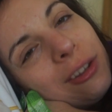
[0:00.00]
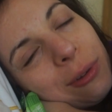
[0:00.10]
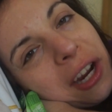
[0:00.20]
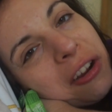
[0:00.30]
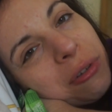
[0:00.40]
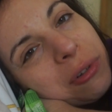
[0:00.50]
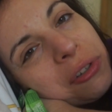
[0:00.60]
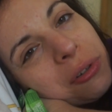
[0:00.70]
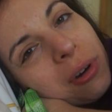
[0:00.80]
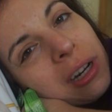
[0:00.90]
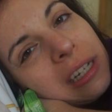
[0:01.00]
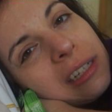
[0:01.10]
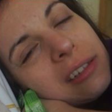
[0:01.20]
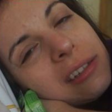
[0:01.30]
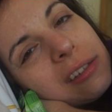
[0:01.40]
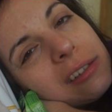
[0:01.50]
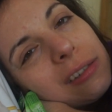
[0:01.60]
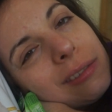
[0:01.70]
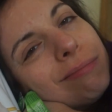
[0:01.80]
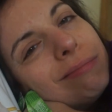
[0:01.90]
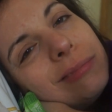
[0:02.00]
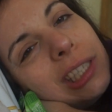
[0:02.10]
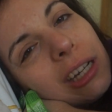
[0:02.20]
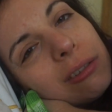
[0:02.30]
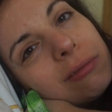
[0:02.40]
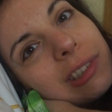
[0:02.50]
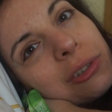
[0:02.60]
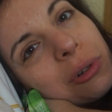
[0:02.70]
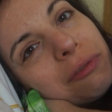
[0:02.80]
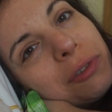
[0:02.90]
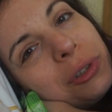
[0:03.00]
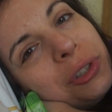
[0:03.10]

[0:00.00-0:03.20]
the regular resort is, you know, resort food.